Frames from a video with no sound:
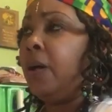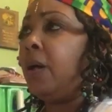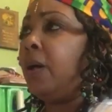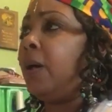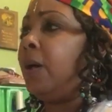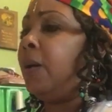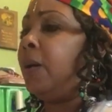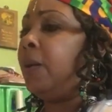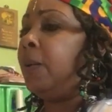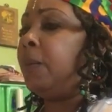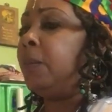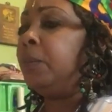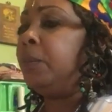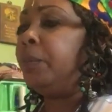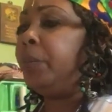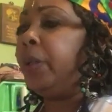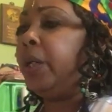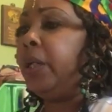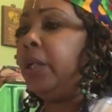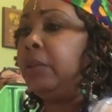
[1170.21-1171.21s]

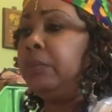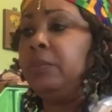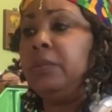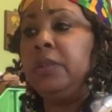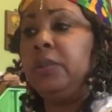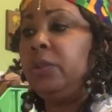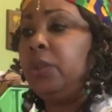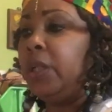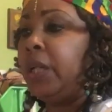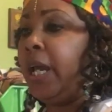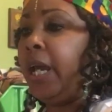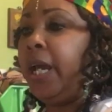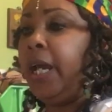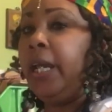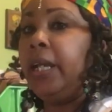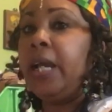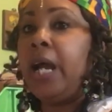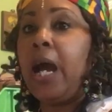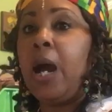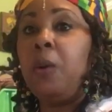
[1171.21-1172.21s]
But
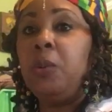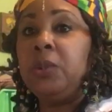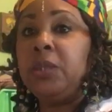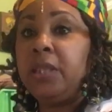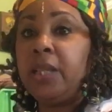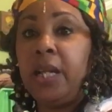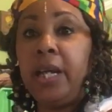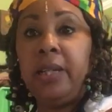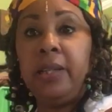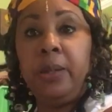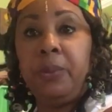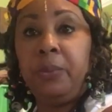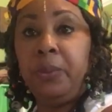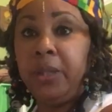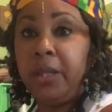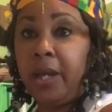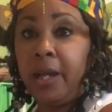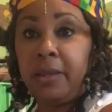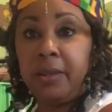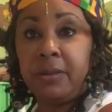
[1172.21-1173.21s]
hey, I was glad that we
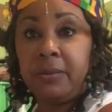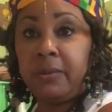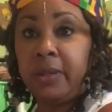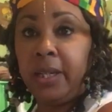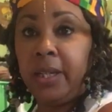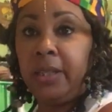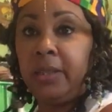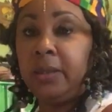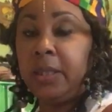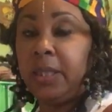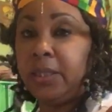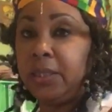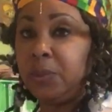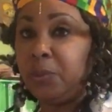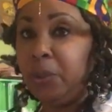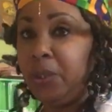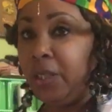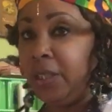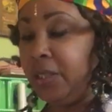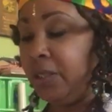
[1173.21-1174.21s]
got the rain, because we
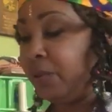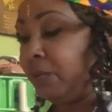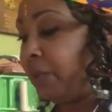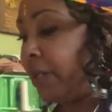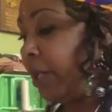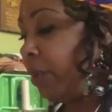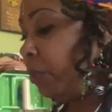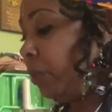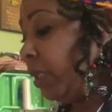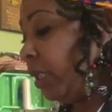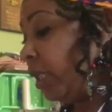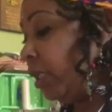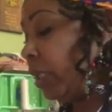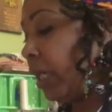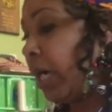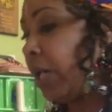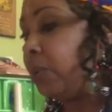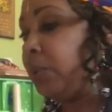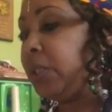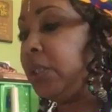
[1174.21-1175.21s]
need the rain. We need
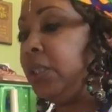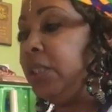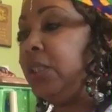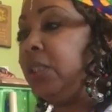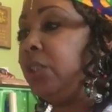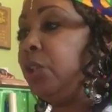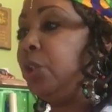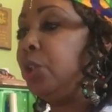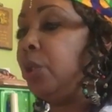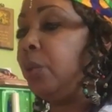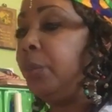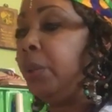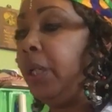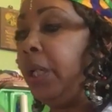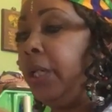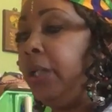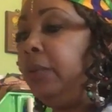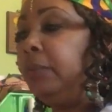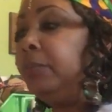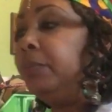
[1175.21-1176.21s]
our seeds to germinate.